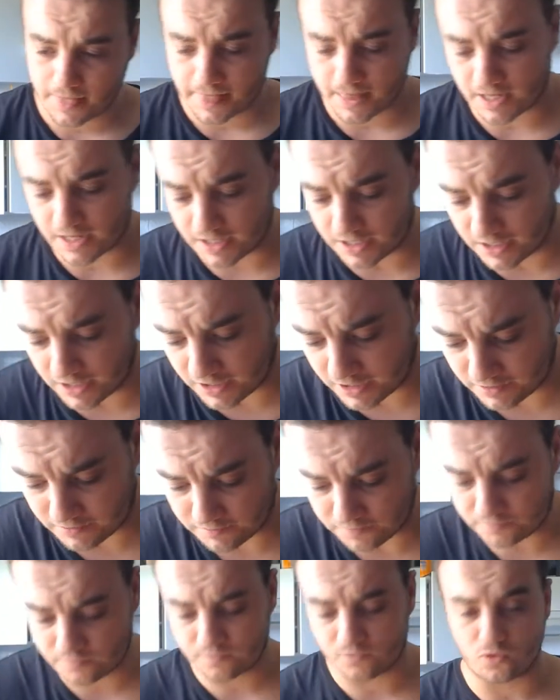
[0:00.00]

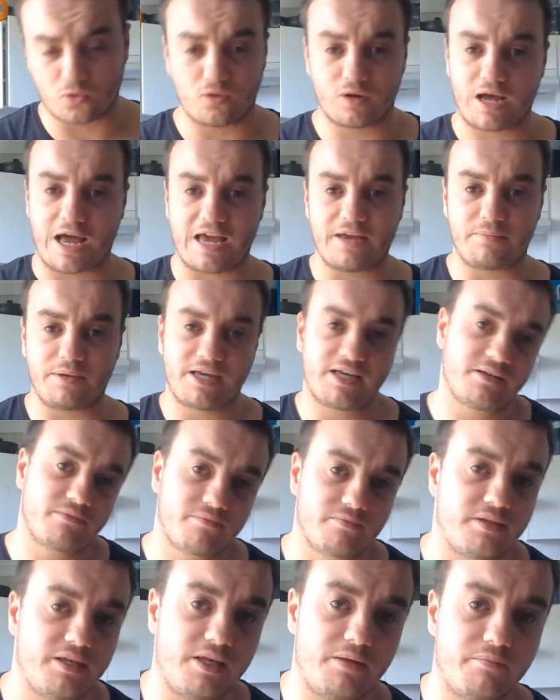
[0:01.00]
or AB,
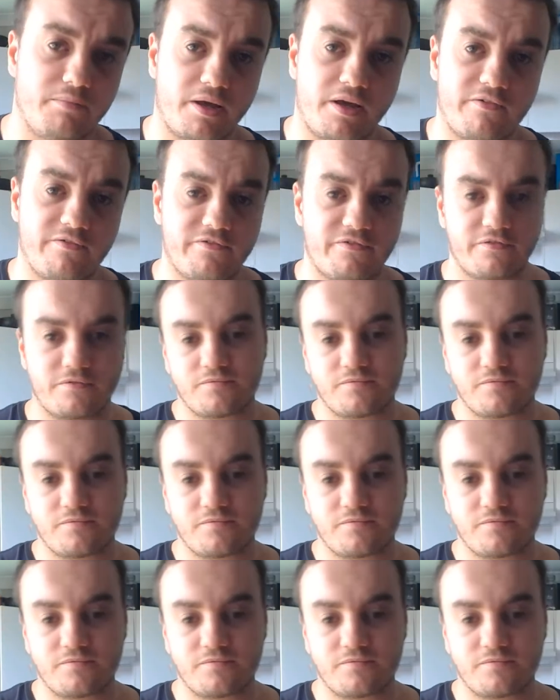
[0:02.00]
Invev,